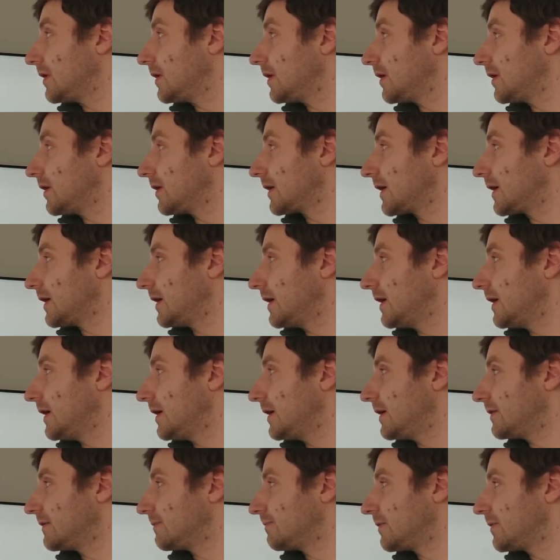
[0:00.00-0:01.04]
Okay,
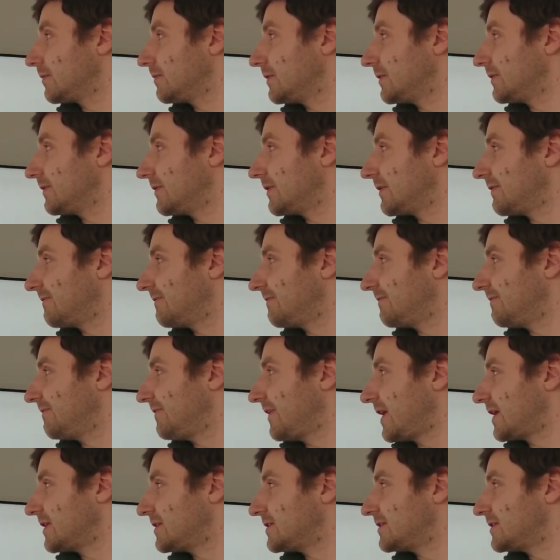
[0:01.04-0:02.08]
and probably the
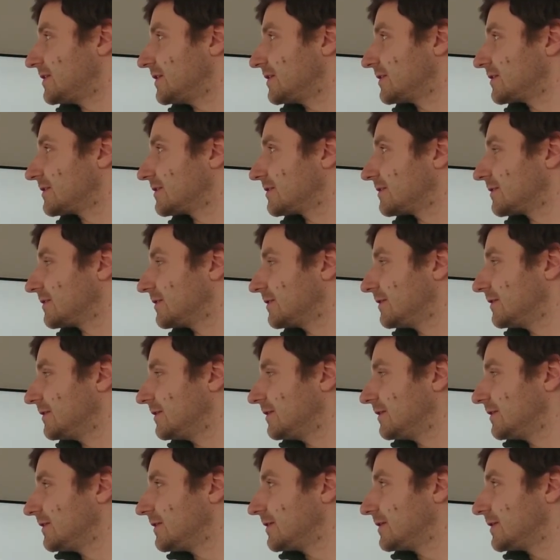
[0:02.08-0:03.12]
fanciest
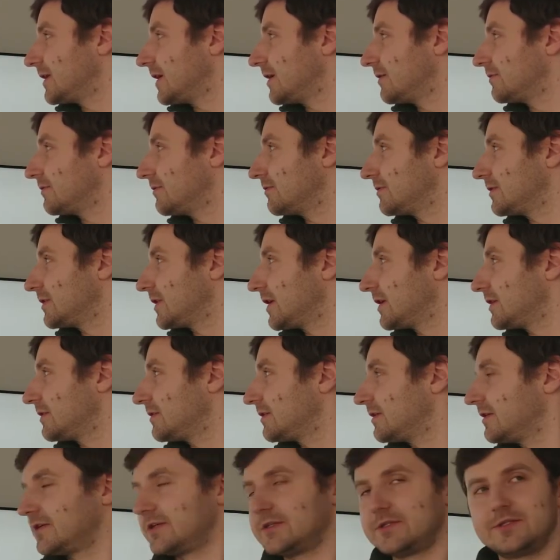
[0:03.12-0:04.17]
download
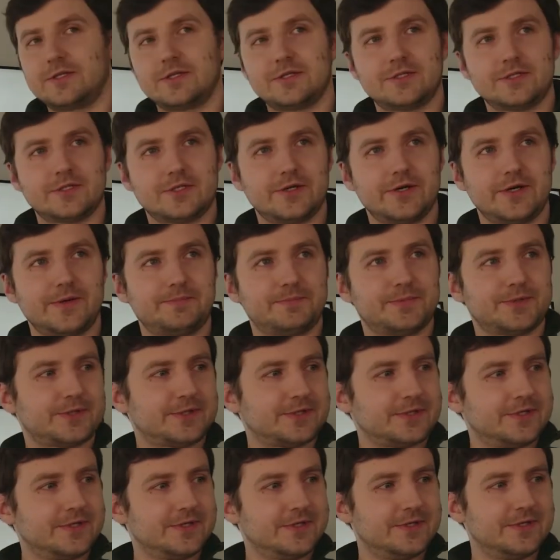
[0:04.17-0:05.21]
handler is the
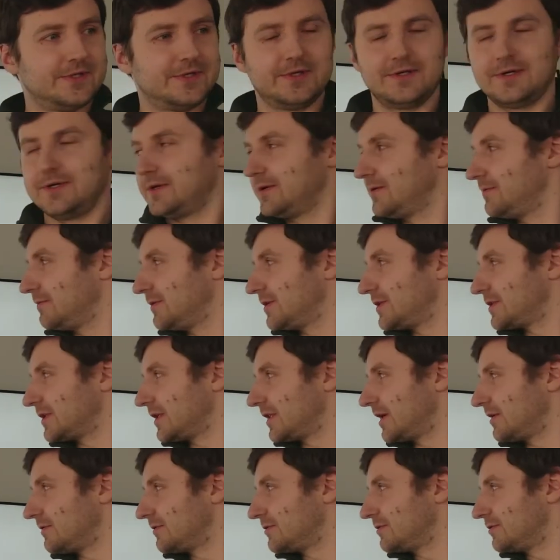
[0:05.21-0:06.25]
script, which
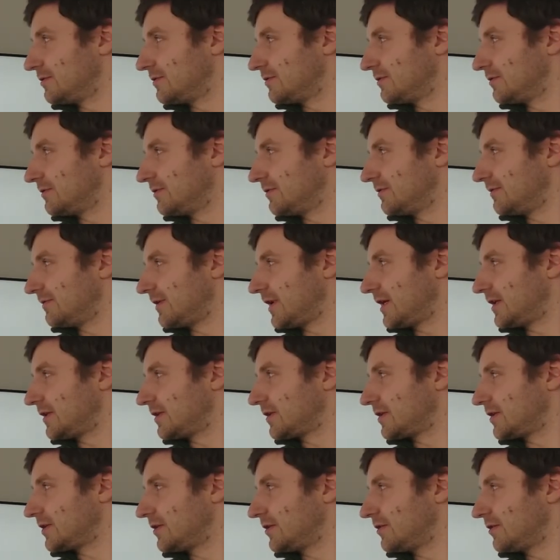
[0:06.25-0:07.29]
allows you to write
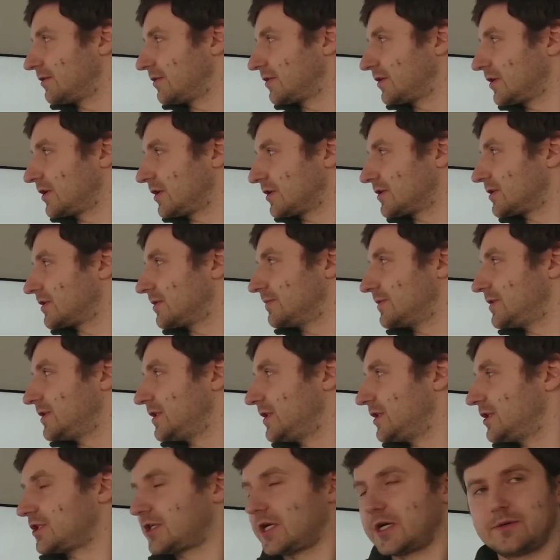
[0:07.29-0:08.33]
your custom
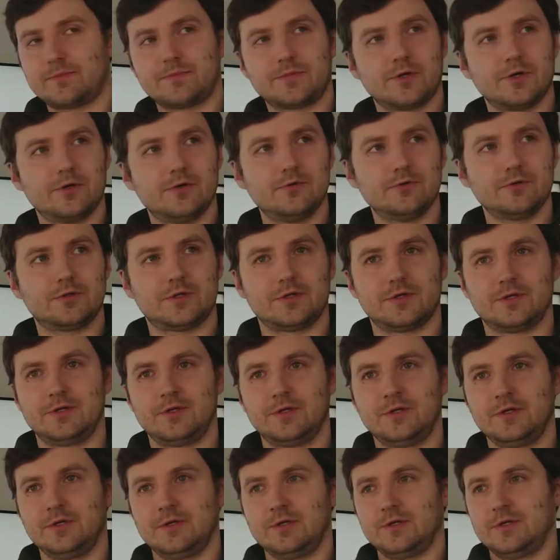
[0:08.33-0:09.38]
C# code
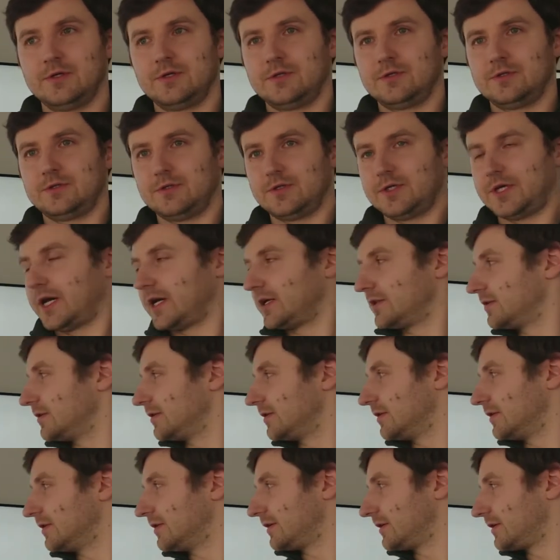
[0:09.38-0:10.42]
to
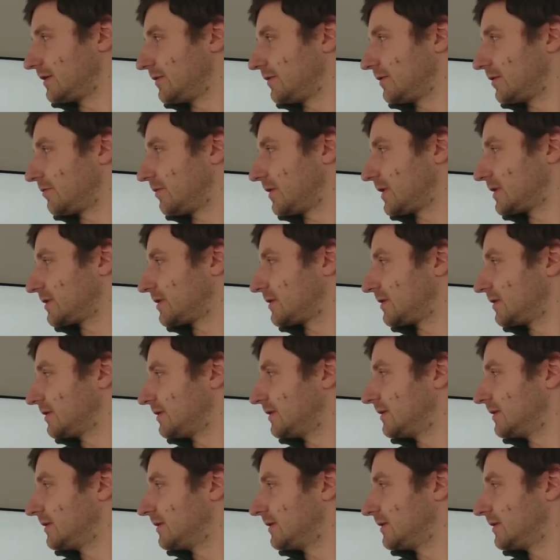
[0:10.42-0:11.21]
handle like requests.